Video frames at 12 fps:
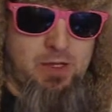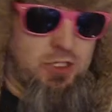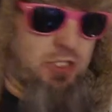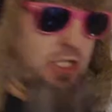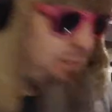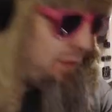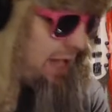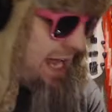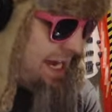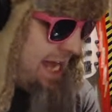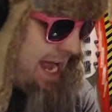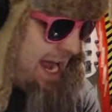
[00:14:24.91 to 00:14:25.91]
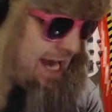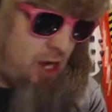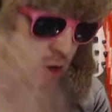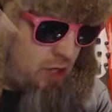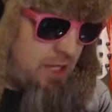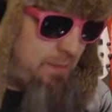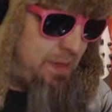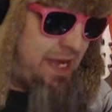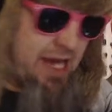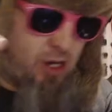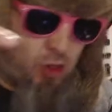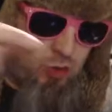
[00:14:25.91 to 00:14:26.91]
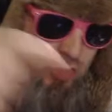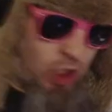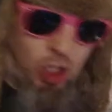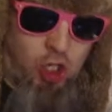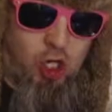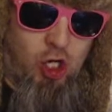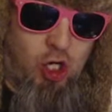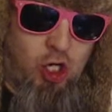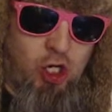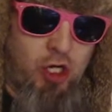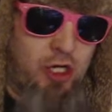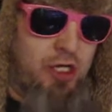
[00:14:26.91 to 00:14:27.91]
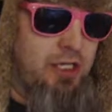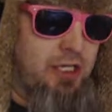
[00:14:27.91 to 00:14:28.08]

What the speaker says: So you play an A note on the piano, dong.